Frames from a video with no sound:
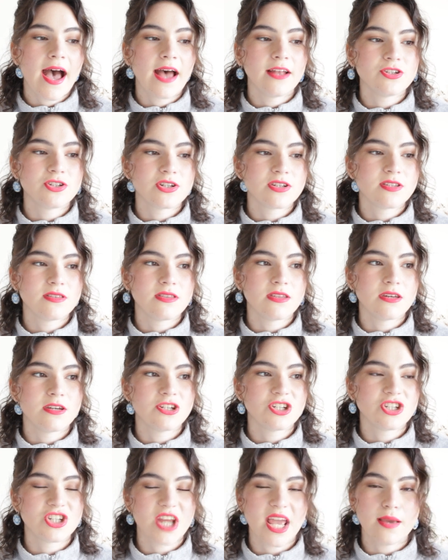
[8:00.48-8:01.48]
and just the
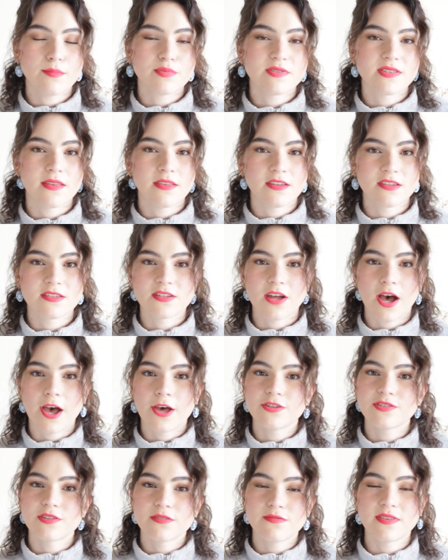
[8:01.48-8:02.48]
shapes and the
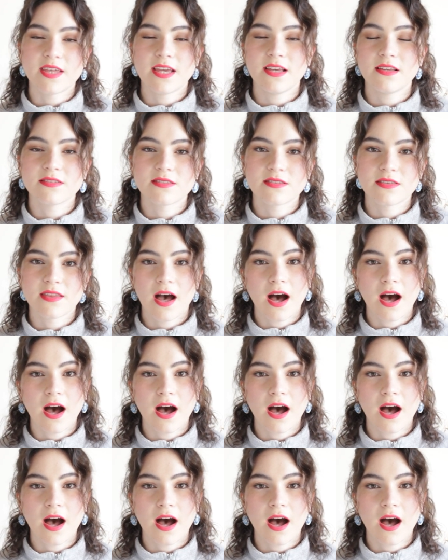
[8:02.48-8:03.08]
styles of things that